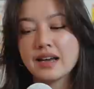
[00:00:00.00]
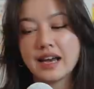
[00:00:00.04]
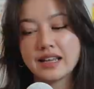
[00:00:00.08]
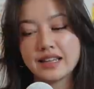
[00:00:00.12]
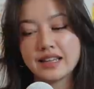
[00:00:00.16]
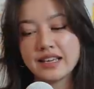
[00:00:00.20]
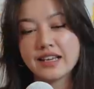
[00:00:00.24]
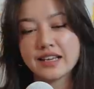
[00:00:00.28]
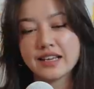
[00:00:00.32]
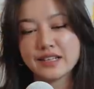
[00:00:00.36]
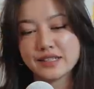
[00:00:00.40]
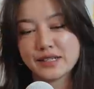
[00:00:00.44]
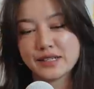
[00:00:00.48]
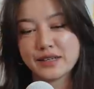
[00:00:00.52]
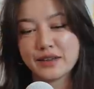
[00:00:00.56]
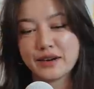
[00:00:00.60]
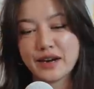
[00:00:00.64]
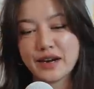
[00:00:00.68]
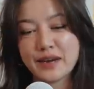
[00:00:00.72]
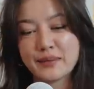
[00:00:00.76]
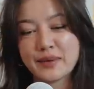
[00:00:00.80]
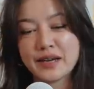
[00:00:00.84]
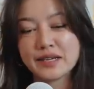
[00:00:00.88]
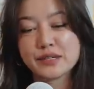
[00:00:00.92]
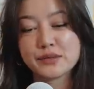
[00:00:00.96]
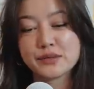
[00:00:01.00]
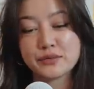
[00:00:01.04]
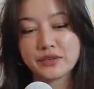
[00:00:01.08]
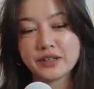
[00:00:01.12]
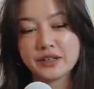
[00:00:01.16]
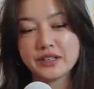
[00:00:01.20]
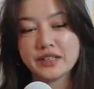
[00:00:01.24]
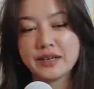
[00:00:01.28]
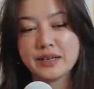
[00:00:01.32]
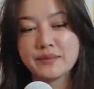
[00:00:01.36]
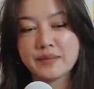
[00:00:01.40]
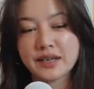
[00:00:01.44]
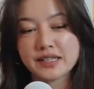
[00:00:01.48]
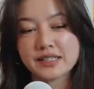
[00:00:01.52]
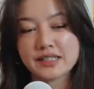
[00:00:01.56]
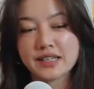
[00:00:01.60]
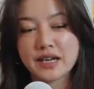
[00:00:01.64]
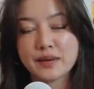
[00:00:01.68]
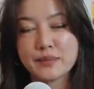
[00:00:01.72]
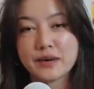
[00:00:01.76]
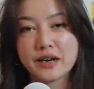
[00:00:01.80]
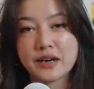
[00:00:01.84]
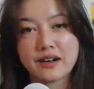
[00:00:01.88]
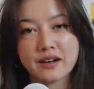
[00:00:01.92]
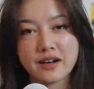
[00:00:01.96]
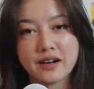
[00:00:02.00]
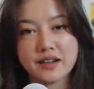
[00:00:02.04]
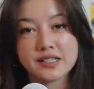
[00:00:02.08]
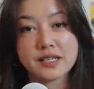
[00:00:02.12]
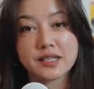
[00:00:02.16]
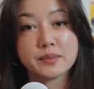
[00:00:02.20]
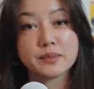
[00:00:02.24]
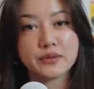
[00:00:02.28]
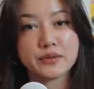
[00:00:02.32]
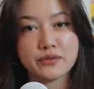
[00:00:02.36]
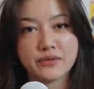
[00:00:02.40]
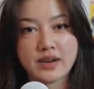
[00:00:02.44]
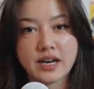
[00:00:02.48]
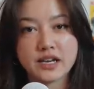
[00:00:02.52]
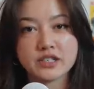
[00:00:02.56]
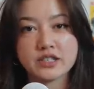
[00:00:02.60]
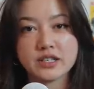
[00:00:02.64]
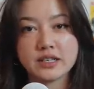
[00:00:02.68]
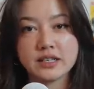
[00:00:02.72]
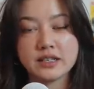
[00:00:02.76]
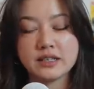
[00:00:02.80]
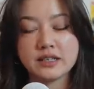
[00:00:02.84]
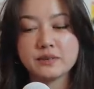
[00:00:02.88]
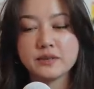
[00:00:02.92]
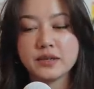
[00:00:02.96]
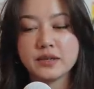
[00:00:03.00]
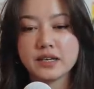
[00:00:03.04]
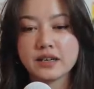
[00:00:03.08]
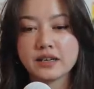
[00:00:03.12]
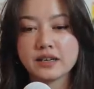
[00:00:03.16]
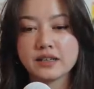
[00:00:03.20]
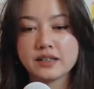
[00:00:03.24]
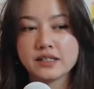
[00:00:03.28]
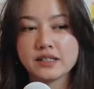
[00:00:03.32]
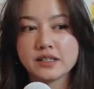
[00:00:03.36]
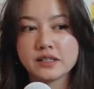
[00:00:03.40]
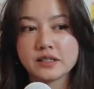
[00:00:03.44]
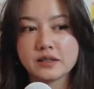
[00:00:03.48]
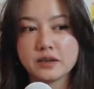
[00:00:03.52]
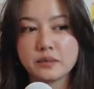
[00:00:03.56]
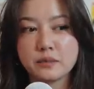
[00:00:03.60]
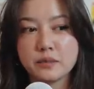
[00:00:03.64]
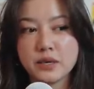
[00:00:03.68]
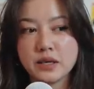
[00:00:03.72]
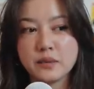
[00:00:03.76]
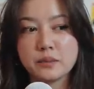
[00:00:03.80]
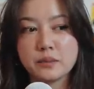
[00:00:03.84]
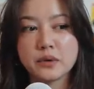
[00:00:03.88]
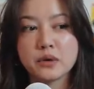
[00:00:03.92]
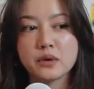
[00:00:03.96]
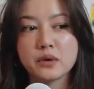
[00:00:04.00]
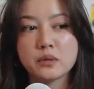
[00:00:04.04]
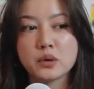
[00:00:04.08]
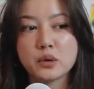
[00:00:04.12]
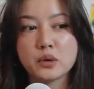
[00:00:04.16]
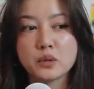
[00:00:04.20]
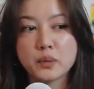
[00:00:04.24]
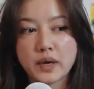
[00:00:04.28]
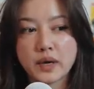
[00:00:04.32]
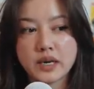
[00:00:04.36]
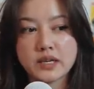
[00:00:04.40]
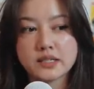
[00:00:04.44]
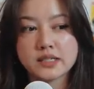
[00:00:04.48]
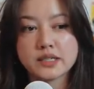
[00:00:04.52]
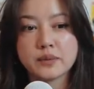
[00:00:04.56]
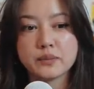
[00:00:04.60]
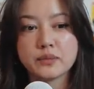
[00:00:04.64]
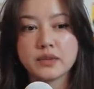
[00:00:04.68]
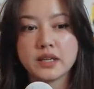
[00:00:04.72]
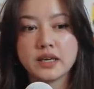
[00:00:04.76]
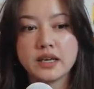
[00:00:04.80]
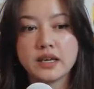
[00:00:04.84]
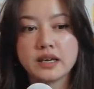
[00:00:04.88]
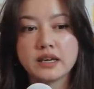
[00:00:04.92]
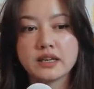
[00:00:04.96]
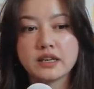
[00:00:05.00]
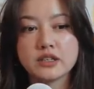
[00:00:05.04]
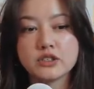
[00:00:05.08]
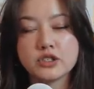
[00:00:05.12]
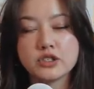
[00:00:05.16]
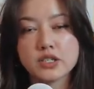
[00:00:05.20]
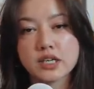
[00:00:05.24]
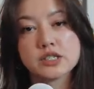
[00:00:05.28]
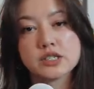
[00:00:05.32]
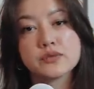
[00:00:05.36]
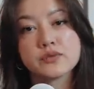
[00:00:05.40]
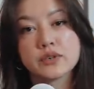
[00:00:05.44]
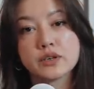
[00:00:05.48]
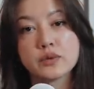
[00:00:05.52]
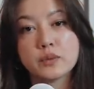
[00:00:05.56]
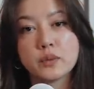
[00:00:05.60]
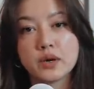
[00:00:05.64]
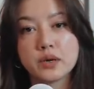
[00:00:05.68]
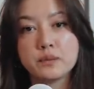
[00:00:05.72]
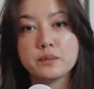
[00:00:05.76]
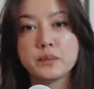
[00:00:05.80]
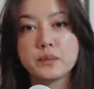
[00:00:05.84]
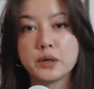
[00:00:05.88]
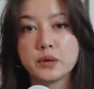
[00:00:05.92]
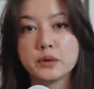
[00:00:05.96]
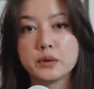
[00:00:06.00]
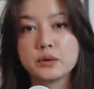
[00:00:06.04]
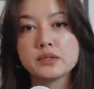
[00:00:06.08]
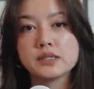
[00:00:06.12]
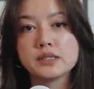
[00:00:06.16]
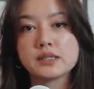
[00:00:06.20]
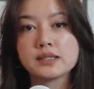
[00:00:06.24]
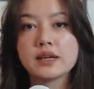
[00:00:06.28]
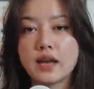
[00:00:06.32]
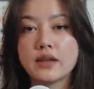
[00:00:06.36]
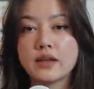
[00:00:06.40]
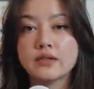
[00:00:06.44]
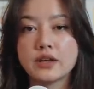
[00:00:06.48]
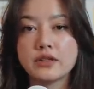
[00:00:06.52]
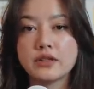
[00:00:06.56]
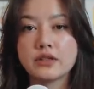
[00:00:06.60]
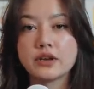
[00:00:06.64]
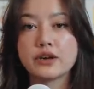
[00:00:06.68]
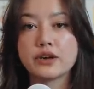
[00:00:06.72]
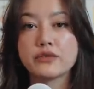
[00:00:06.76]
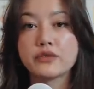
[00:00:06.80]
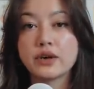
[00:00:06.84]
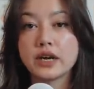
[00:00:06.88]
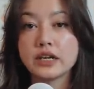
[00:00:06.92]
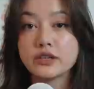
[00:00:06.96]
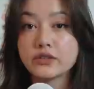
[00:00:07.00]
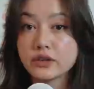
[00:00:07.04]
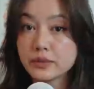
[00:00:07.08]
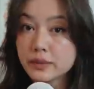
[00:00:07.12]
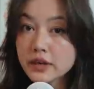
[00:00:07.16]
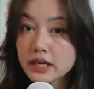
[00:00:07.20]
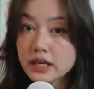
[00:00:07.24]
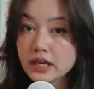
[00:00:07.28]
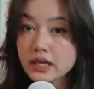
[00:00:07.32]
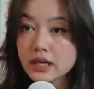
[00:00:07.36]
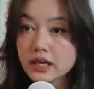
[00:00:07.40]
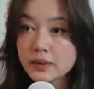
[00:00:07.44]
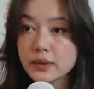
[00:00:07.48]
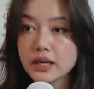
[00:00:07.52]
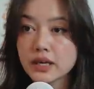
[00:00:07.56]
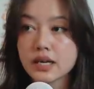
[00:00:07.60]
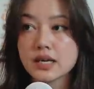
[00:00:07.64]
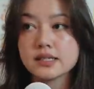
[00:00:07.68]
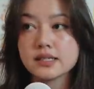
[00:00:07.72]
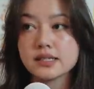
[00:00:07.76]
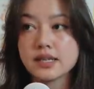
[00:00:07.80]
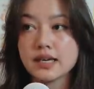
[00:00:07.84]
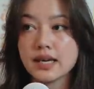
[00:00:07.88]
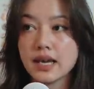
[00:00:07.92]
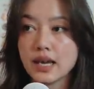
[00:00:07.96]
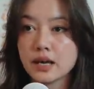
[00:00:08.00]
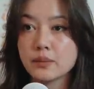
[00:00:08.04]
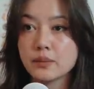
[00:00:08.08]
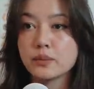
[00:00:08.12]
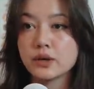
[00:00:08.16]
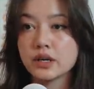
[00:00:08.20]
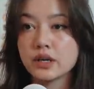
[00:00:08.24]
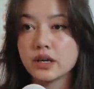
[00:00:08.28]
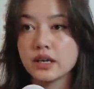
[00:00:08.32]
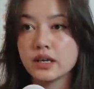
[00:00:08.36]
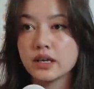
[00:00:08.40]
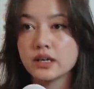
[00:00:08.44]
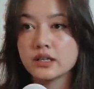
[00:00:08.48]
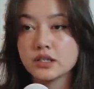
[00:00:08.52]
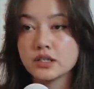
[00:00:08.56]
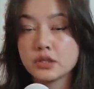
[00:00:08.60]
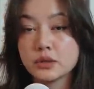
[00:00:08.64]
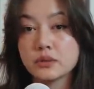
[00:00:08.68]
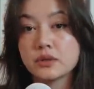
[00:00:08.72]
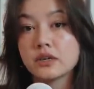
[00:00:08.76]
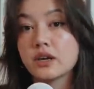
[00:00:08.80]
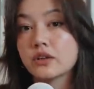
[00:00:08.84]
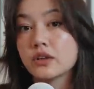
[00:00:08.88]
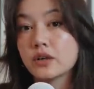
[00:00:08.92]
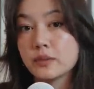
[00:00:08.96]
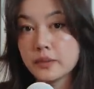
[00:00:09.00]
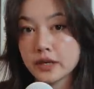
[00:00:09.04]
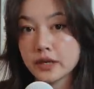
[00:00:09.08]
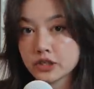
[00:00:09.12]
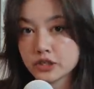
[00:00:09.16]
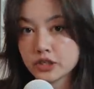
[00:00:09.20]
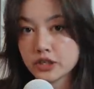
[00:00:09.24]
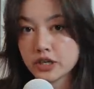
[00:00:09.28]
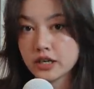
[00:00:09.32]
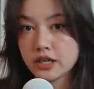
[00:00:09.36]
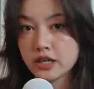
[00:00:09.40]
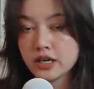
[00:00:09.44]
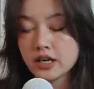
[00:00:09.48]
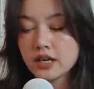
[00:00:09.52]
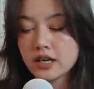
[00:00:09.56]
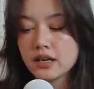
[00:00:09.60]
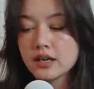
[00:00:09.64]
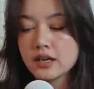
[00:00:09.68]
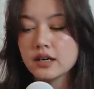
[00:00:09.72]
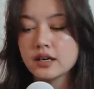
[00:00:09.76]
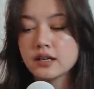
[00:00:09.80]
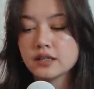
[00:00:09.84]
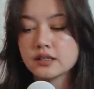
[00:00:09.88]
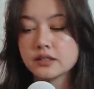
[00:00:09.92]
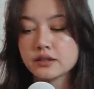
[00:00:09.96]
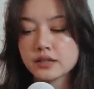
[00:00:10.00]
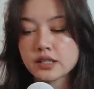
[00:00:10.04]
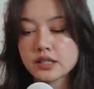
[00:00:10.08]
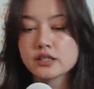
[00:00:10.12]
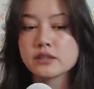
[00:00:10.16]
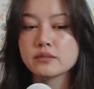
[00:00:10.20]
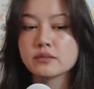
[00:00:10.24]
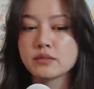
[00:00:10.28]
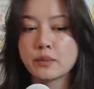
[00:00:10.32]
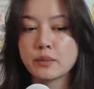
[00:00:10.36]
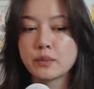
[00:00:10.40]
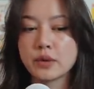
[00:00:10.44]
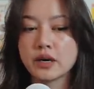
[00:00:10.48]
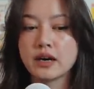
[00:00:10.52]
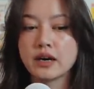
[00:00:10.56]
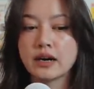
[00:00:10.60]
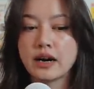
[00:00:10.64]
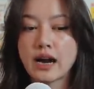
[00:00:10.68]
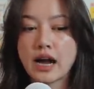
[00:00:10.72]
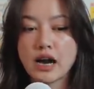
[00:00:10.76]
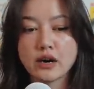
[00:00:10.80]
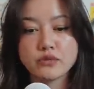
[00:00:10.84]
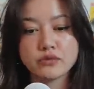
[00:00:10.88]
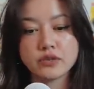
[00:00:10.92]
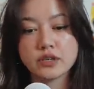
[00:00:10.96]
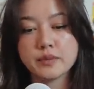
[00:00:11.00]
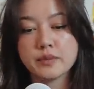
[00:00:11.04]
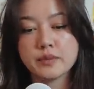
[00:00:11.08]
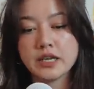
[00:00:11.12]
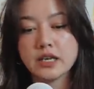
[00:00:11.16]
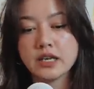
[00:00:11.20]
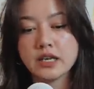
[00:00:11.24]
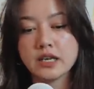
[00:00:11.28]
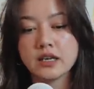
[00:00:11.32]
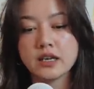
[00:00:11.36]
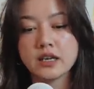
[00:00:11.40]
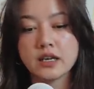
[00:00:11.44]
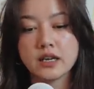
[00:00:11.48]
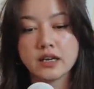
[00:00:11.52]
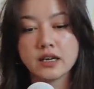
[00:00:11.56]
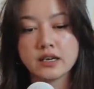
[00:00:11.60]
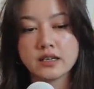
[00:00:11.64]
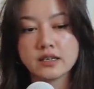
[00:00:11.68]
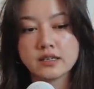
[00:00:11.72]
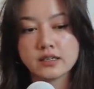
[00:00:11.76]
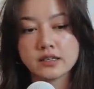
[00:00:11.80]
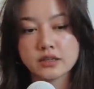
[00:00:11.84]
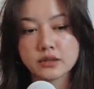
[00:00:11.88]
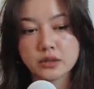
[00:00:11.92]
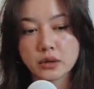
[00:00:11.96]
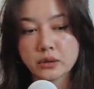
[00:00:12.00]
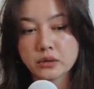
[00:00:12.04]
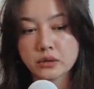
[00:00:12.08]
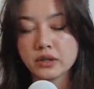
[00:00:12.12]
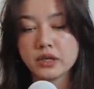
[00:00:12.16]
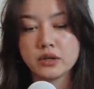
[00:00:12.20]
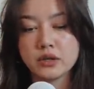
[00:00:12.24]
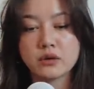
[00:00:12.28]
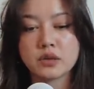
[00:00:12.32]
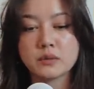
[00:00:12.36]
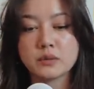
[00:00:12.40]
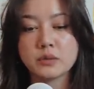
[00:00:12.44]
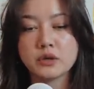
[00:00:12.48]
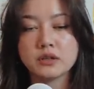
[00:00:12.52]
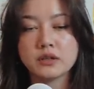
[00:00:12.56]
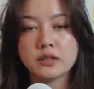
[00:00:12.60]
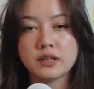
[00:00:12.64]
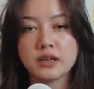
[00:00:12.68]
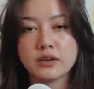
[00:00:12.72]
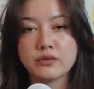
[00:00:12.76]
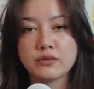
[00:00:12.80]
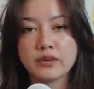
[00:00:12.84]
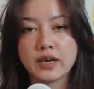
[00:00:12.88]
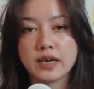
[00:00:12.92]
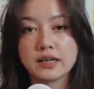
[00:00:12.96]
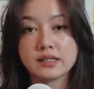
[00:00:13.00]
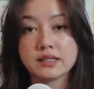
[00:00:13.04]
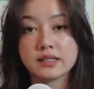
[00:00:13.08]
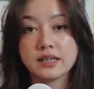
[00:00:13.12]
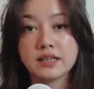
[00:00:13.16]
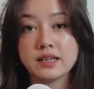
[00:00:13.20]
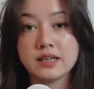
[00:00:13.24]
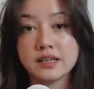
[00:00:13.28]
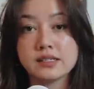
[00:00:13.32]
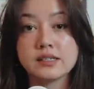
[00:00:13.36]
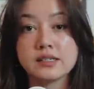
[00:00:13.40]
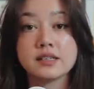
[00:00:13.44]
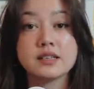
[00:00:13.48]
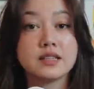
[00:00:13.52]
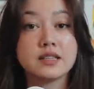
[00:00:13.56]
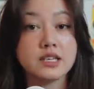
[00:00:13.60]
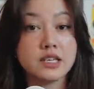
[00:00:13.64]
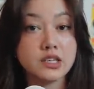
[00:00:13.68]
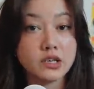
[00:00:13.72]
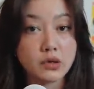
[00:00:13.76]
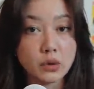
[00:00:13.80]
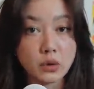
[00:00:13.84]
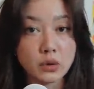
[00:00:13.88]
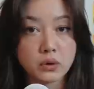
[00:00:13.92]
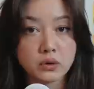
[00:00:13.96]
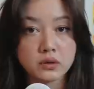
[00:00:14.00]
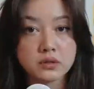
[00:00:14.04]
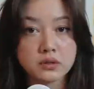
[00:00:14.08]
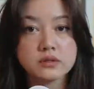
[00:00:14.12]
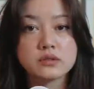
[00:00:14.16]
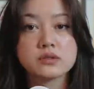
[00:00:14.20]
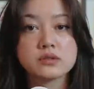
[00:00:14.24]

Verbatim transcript: I think Instagram has really messed up our concept of fashion because people will wear something just for one post and then they're afraid to repeat it because they can't put it into another picture. So just remember, outfit repeating is totally normal. In fact, it is the goal.